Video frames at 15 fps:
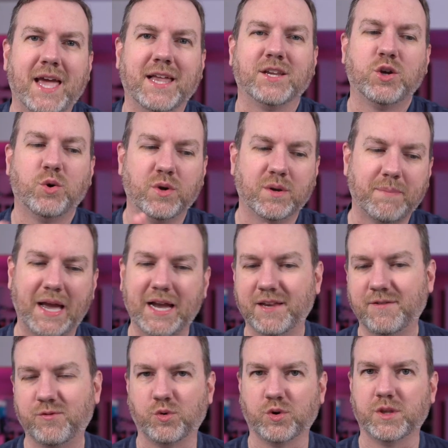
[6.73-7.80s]
and going back
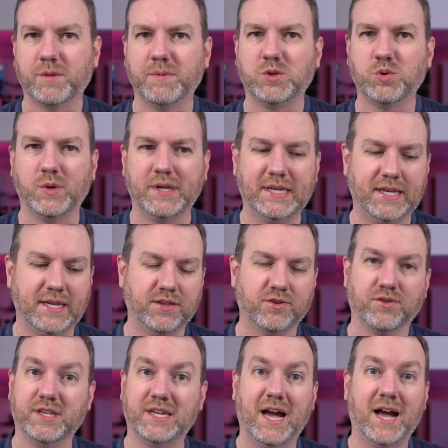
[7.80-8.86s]
and forth between either
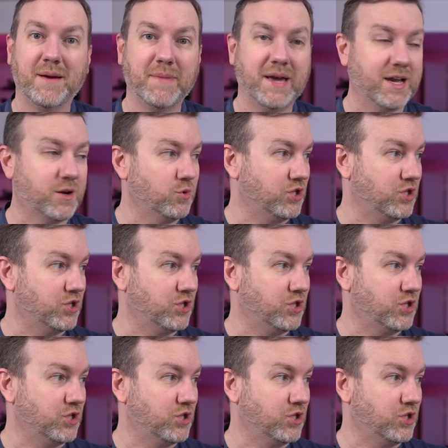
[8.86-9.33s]
the iMac,